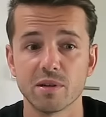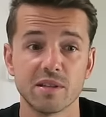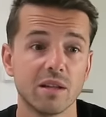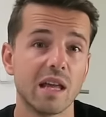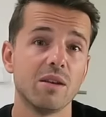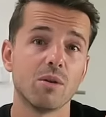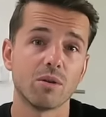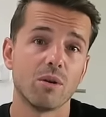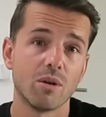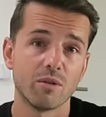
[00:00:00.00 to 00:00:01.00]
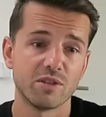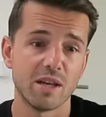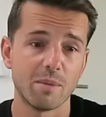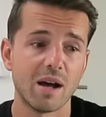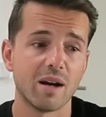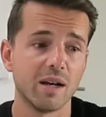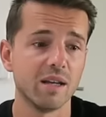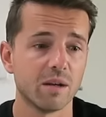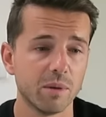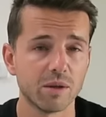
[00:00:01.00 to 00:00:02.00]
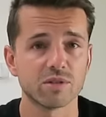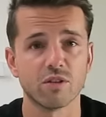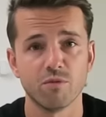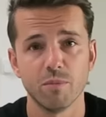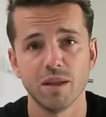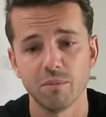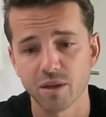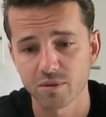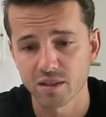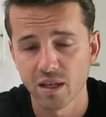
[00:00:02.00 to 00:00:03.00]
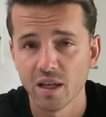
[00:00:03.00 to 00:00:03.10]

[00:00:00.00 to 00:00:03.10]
and not all of them are here because of me, because